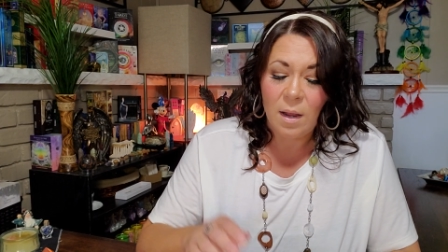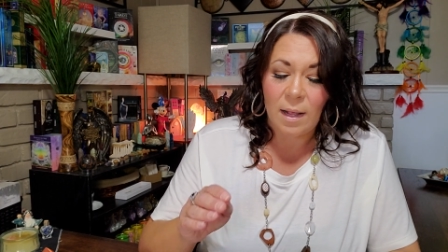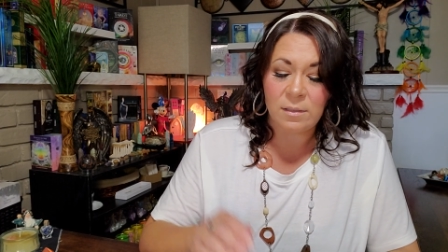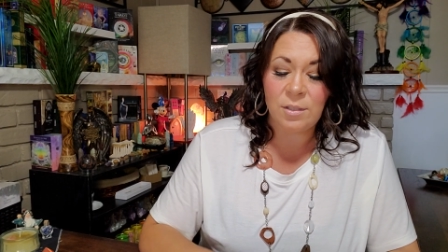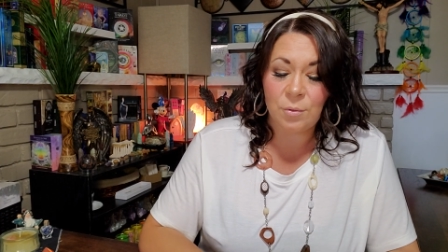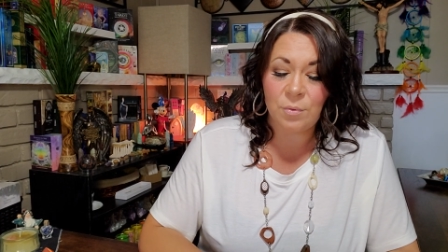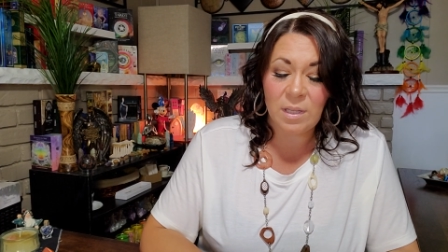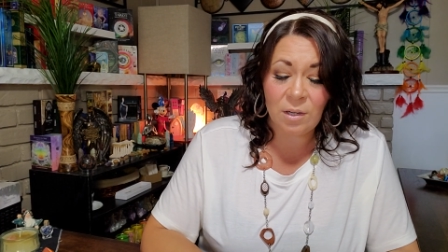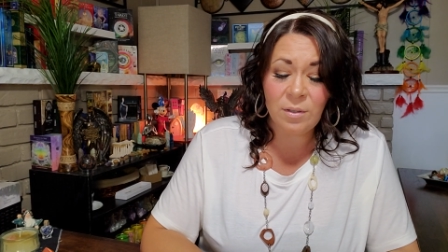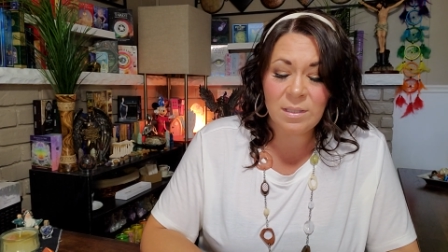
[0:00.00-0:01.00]
And so
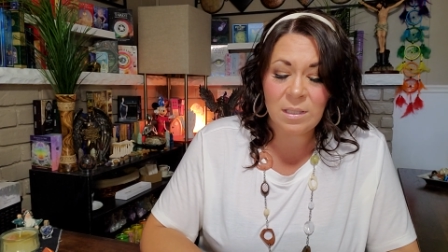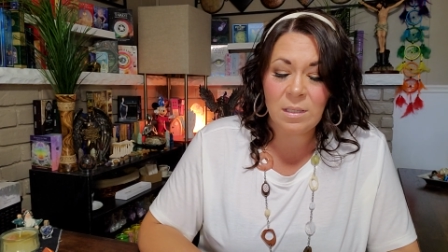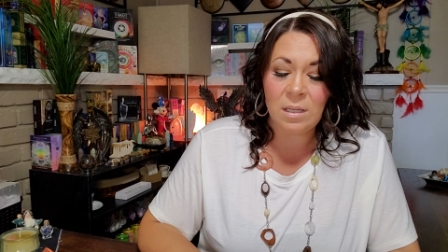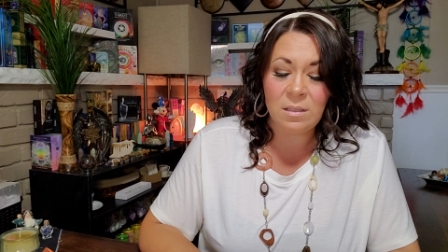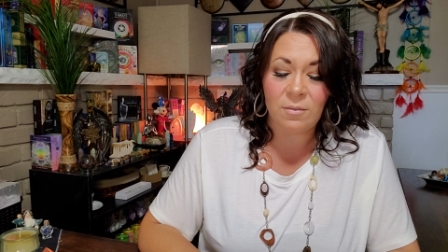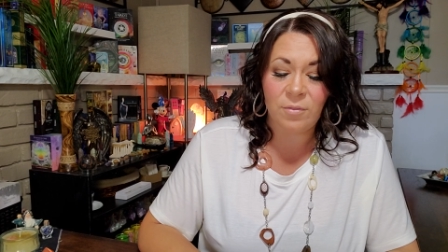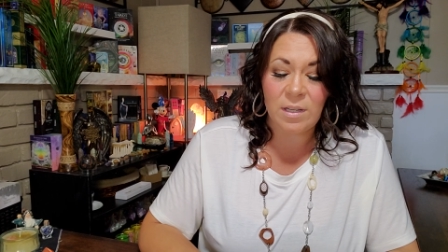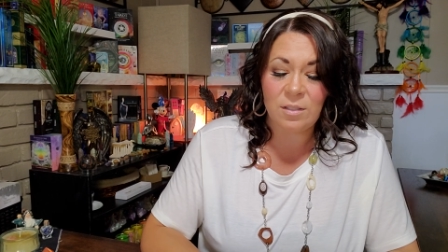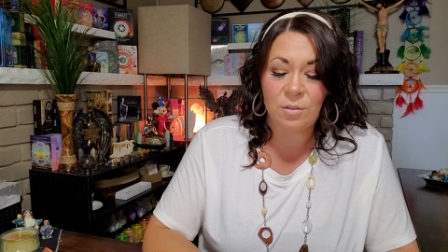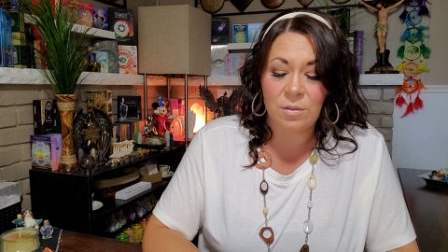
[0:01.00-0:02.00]
there is a need to
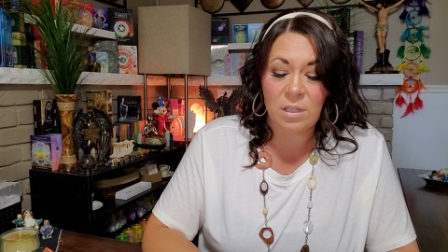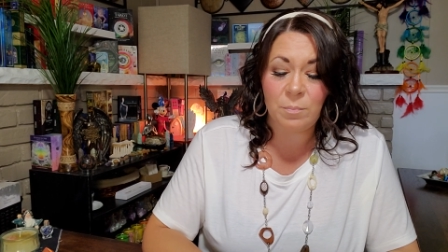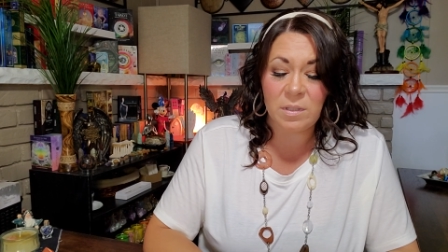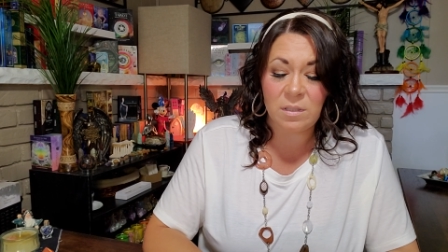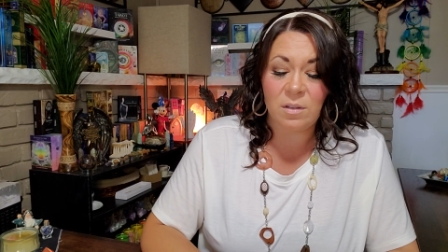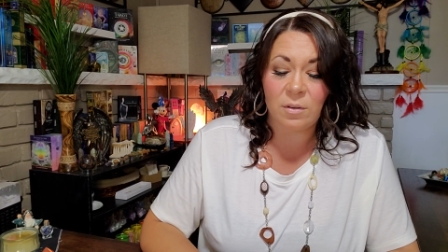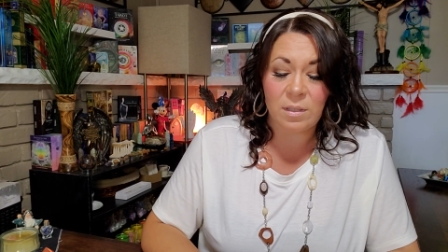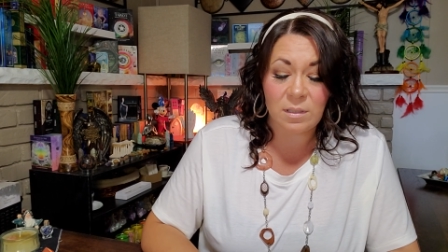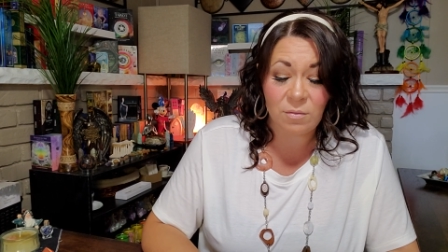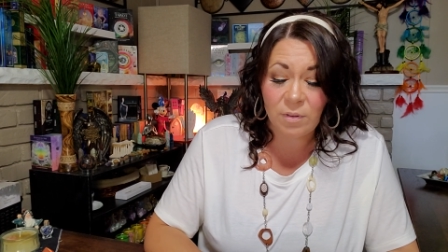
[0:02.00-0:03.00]
face your deepest,
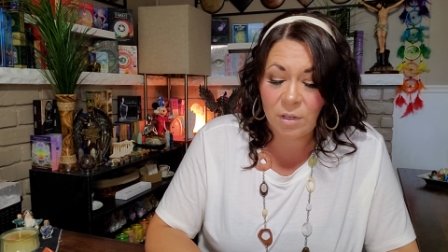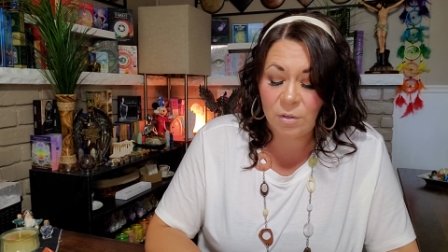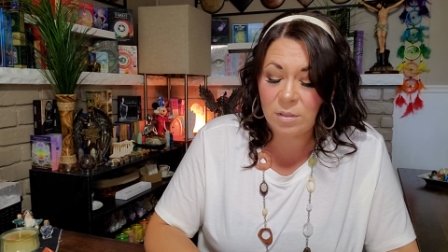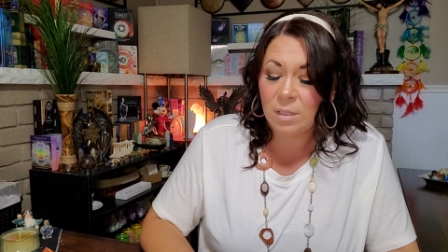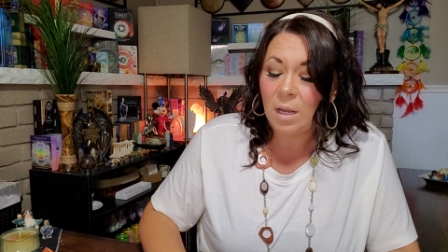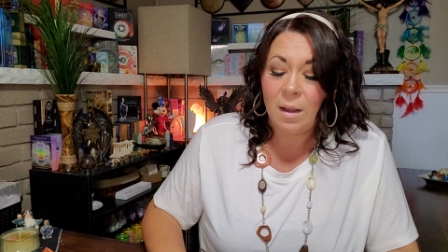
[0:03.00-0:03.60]
darkest fears,